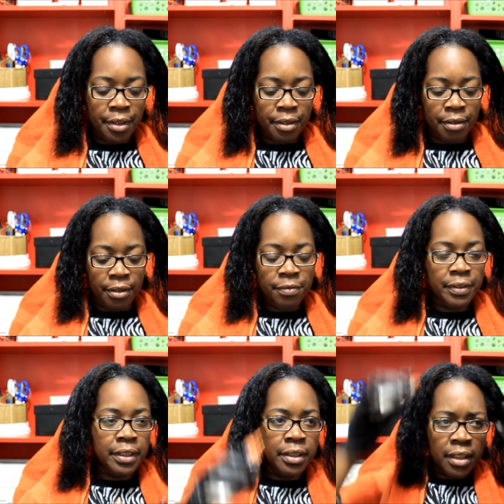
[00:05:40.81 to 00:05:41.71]
Oh,
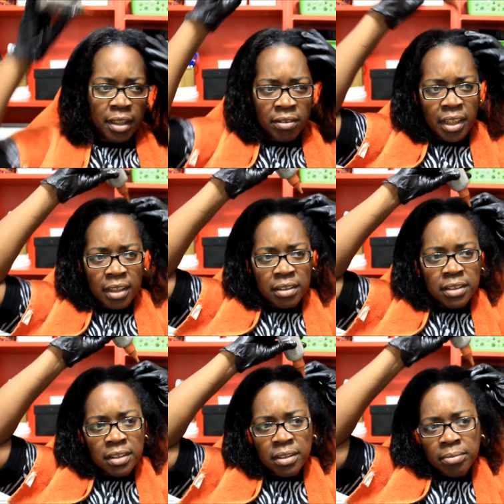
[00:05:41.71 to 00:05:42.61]
hopefully I don't gotta,
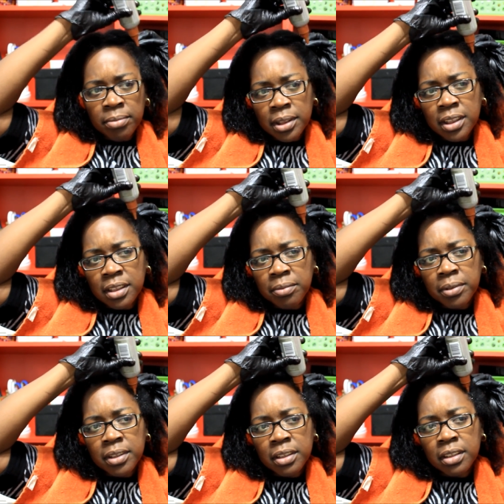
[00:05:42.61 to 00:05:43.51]
um, let's see
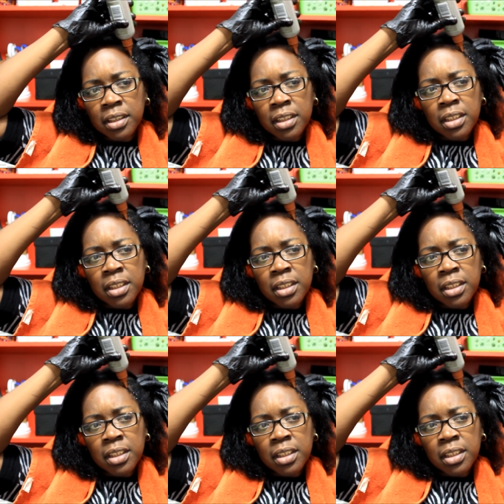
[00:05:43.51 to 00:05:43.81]
what's in here.